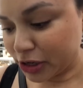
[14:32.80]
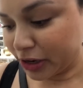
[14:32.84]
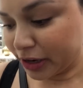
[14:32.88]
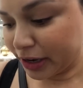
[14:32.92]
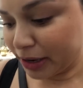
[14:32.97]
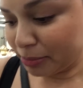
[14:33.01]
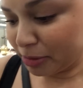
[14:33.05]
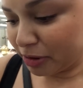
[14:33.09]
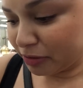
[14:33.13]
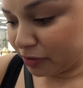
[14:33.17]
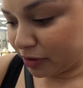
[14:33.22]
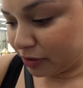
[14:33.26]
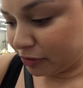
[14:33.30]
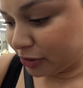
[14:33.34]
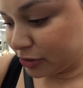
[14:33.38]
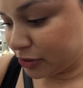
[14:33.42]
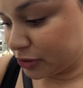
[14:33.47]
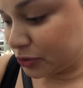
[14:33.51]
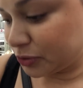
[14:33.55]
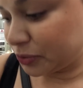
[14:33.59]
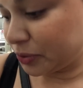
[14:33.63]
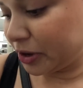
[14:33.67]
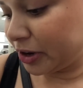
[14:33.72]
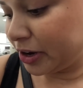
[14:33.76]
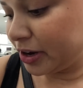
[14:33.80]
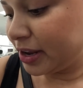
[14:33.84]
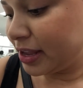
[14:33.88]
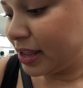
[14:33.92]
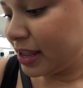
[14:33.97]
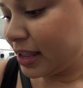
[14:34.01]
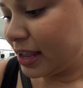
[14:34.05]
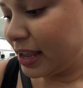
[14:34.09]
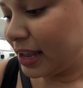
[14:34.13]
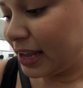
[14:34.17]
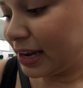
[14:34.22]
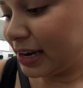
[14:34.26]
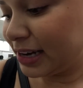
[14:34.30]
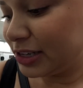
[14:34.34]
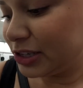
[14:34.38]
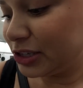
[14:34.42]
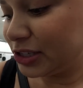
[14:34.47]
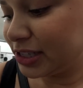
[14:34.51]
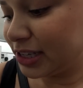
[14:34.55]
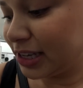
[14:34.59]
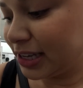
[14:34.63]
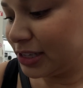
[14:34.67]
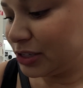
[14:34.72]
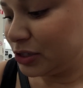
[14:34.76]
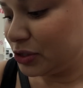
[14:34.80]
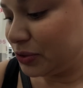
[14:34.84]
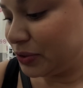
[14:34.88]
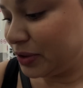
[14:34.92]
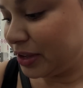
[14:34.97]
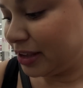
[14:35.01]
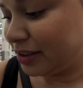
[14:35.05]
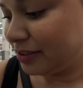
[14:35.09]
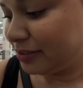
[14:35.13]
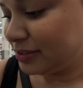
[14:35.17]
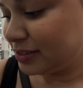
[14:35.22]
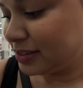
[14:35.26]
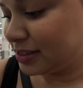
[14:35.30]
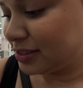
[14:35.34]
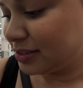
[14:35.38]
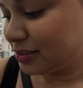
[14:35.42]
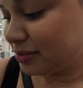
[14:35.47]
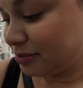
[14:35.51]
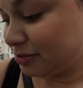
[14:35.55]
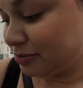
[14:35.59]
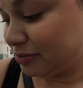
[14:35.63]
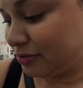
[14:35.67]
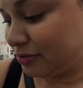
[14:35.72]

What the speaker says: Target, my favorite store. And I just got two gifts.